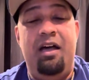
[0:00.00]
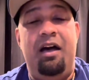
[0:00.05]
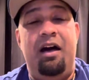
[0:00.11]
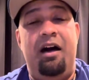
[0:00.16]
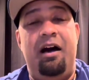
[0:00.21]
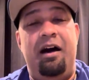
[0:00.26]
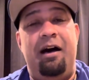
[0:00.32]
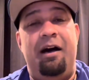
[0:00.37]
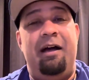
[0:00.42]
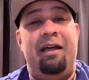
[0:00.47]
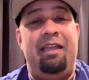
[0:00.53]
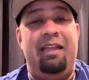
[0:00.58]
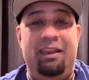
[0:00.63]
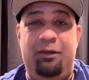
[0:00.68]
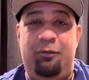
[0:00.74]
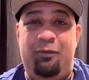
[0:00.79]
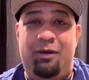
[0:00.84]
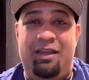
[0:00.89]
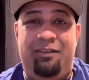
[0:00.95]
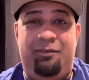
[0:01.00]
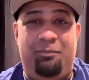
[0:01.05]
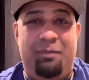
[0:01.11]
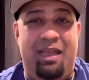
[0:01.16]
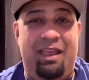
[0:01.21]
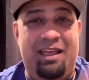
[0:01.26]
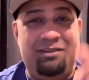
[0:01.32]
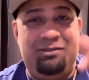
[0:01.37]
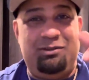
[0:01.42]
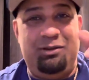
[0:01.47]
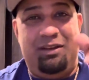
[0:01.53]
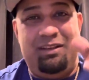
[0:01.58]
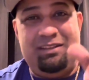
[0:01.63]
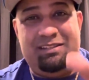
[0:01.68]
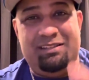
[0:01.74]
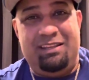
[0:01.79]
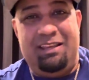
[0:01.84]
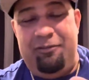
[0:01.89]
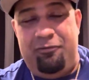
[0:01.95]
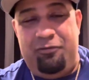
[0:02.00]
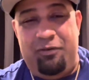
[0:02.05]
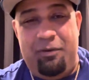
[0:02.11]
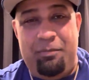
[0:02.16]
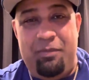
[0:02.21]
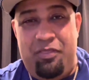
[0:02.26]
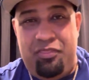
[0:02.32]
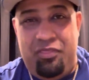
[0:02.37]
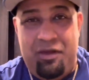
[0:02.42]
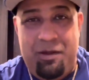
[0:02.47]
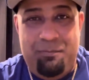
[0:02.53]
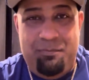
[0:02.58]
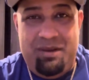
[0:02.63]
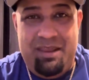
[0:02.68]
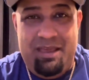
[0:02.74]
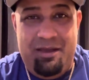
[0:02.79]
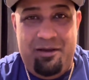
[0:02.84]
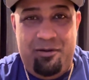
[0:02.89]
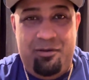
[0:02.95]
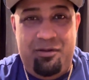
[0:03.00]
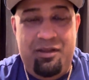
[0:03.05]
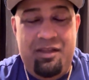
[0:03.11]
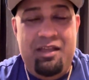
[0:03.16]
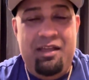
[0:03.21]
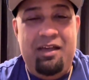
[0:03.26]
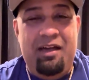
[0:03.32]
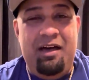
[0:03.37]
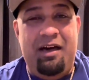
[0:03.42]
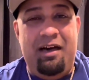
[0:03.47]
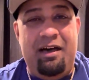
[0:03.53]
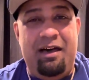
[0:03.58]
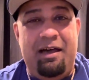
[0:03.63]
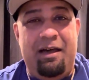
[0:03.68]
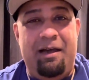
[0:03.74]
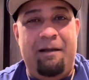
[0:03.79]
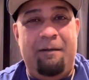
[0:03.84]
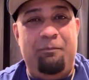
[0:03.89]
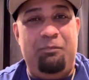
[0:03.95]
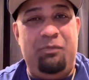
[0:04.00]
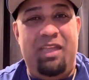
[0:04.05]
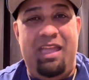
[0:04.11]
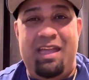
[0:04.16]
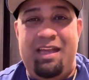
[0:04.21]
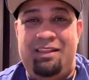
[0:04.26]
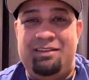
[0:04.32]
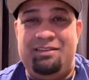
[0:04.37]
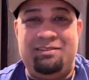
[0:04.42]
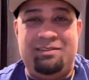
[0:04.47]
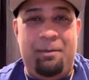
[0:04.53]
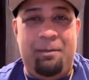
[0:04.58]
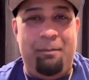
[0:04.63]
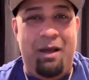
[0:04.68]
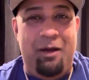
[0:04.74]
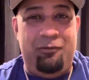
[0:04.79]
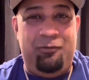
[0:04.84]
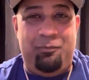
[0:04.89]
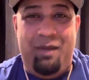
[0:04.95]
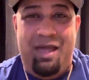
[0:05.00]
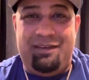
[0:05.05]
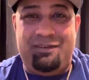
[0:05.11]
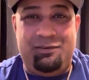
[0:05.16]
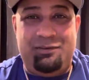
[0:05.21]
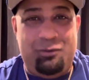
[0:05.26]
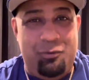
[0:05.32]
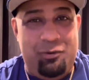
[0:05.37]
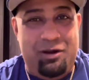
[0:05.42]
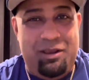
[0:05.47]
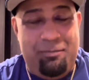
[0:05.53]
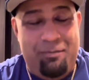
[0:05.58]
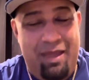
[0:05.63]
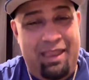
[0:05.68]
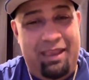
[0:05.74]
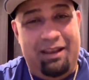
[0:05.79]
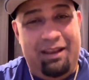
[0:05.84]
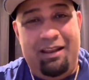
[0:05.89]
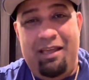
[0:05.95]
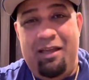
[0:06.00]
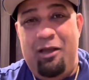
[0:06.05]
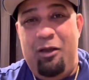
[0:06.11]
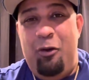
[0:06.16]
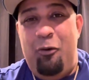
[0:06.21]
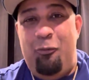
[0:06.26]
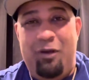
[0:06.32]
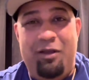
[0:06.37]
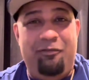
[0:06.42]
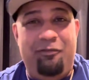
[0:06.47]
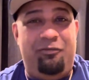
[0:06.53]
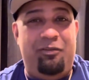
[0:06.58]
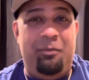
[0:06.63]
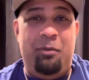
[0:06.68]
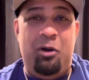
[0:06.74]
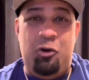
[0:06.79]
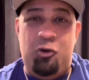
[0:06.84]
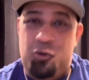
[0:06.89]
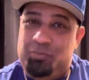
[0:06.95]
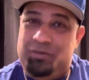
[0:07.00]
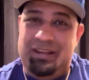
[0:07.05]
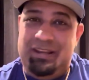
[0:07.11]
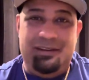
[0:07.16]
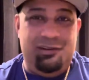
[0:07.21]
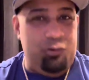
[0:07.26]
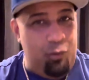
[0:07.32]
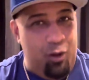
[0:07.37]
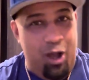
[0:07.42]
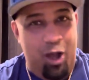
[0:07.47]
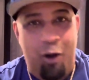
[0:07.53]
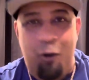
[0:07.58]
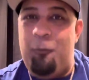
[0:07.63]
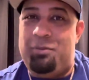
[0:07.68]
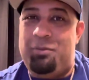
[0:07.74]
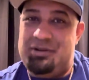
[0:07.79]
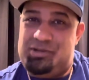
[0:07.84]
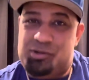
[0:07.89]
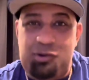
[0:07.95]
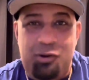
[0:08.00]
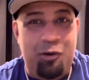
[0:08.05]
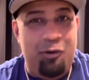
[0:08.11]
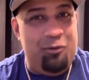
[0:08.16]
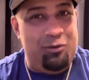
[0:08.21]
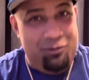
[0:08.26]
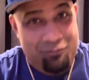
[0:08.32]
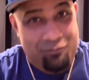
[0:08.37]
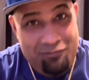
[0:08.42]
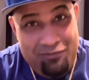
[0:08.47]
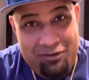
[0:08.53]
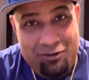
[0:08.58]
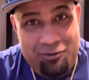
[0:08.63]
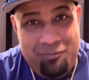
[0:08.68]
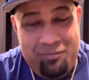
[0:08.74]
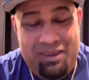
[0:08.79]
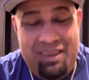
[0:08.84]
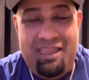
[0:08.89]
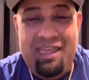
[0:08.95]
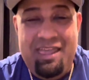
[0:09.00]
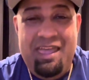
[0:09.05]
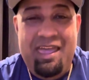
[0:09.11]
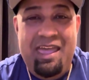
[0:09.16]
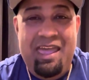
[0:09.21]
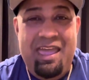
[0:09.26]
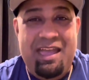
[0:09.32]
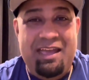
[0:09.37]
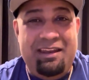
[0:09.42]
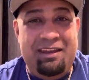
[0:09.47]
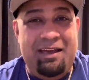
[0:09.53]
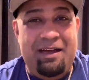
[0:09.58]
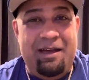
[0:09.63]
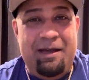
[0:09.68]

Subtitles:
Anyways, man, as you can see from the thumbnail, yeah, this is a bounce back story, man. Went from a hoopty to a hole patrol, you feel me? And